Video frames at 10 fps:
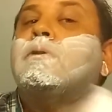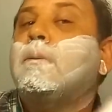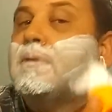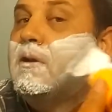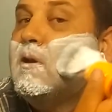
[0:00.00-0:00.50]

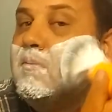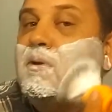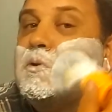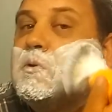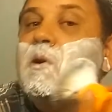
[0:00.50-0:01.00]
Something I've
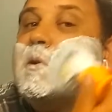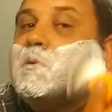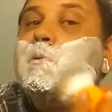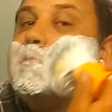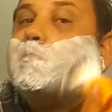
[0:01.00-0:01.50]
been
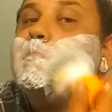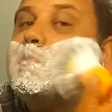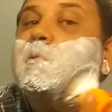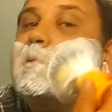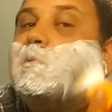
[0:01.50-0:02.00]
trying
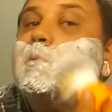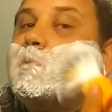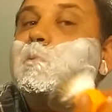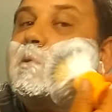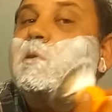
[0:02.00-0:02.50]

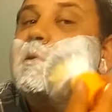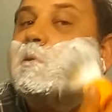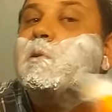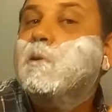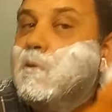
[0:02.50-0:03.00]

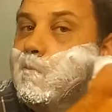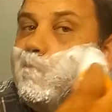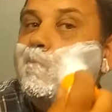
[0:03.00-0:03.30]
recently